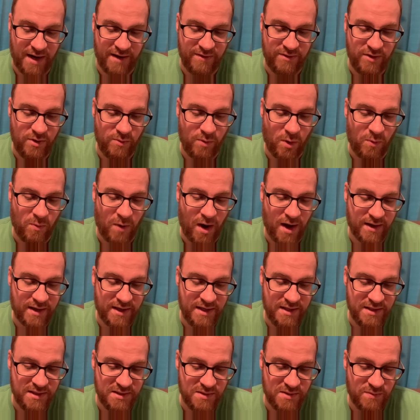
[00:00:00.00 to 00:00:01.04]
and that you will walk
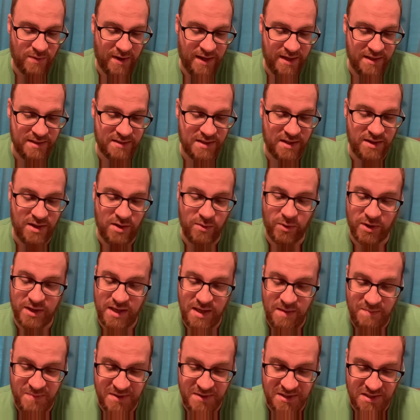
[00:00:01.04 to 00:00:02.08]
in his ways, and that you will
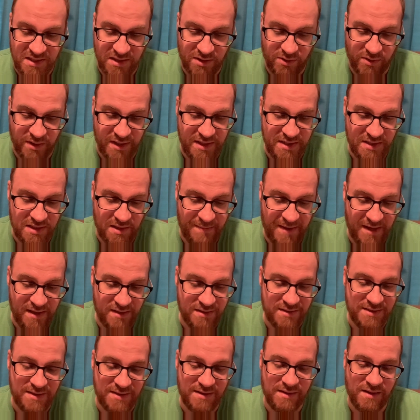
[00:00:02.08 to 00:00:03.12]
keep his decrees,
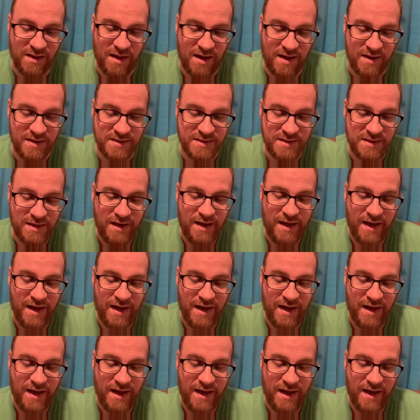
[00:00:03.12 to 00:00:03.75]
commands, and laws,